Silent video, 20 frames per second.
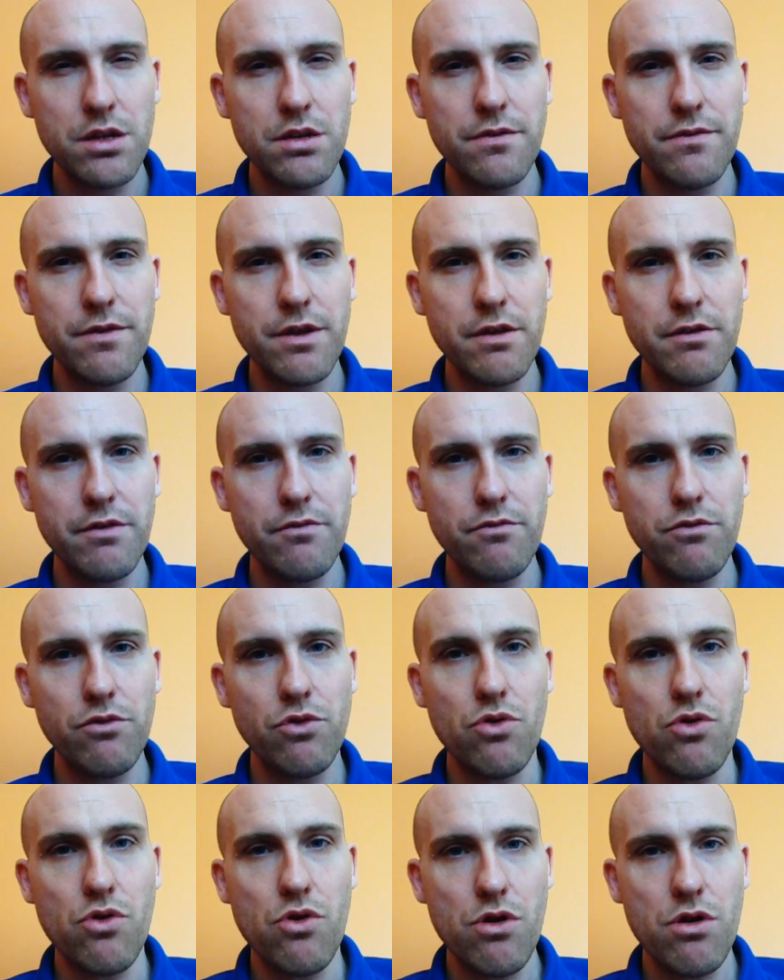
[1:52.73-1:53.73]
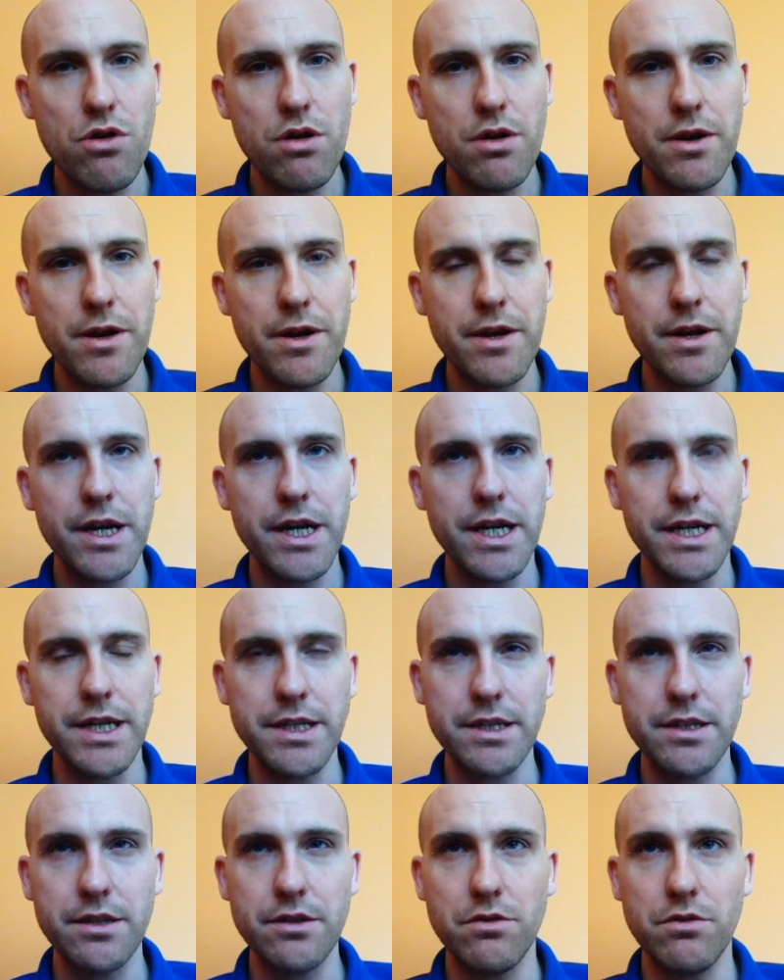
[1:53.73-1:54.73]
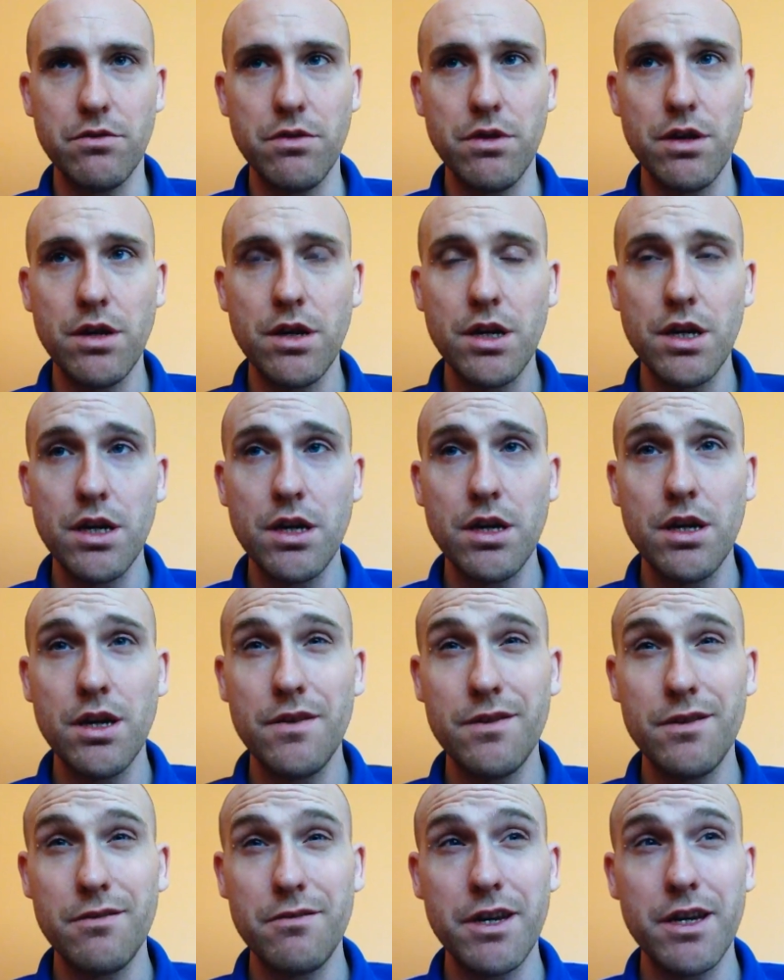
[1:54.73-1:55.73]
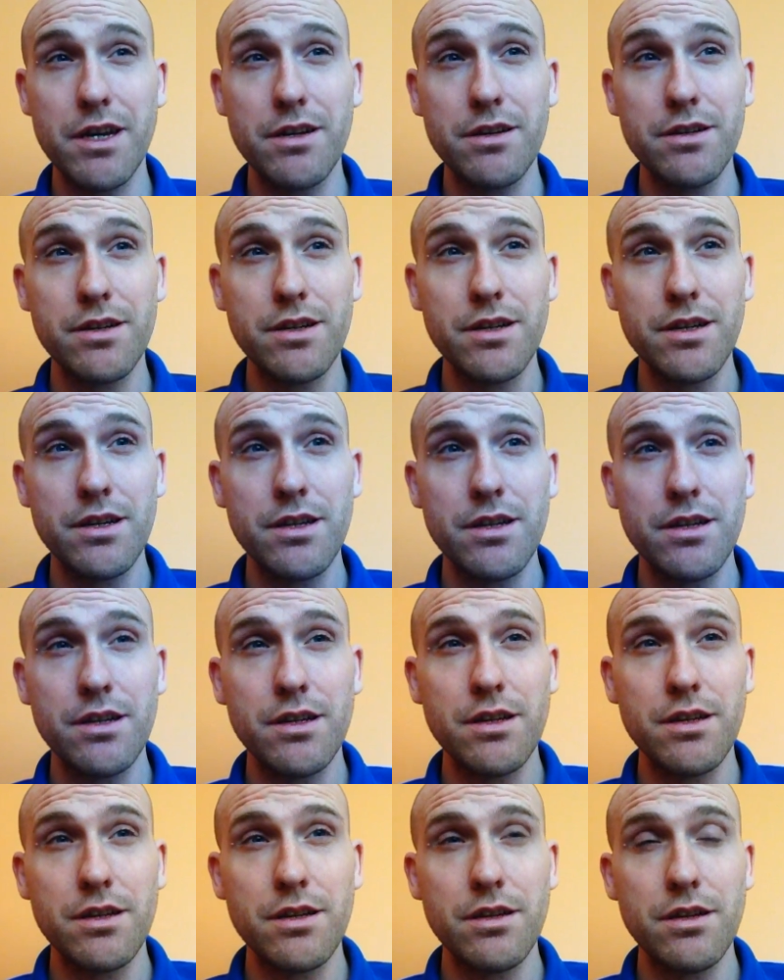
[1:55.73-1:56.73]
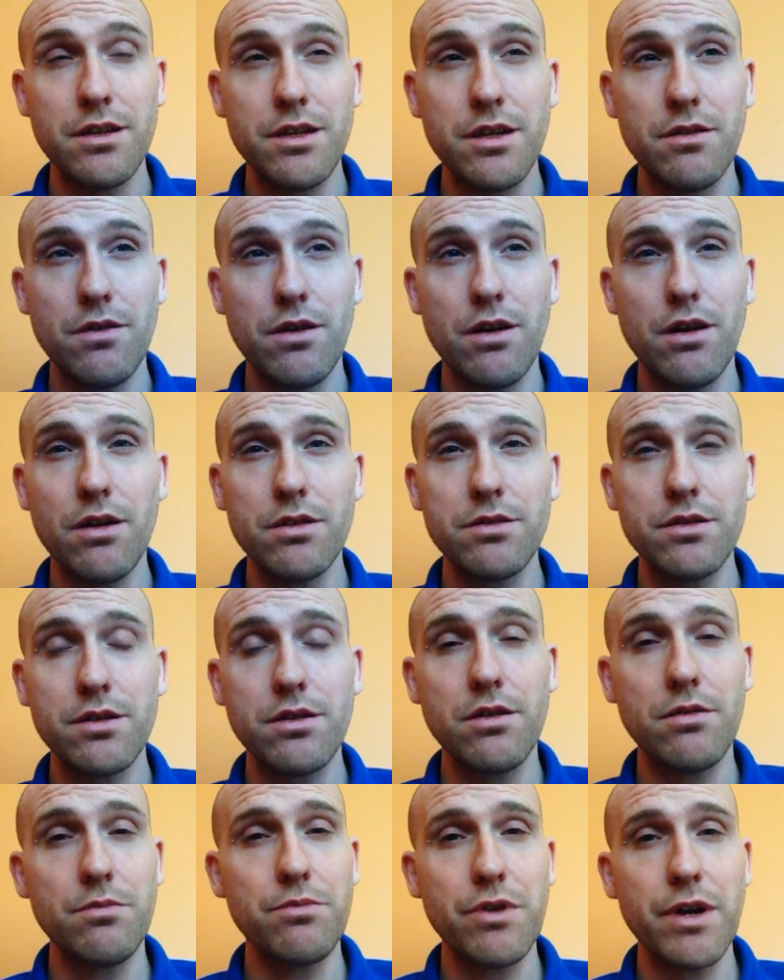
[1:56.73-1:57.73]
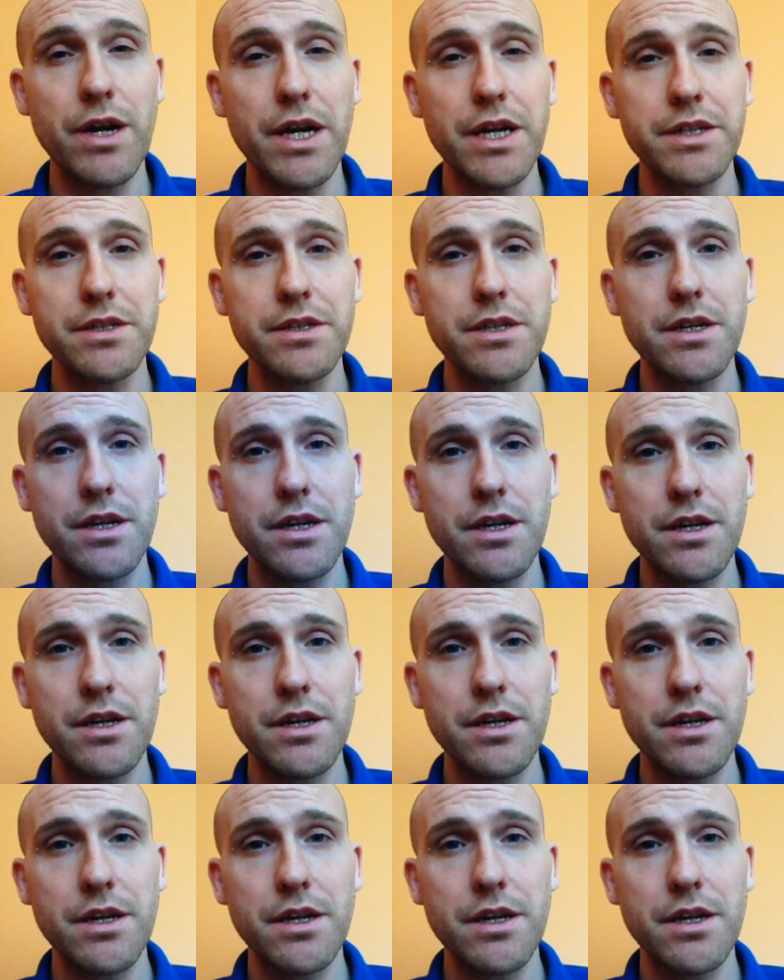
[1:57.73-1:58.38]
very raw. It's still very, hard to comprehend.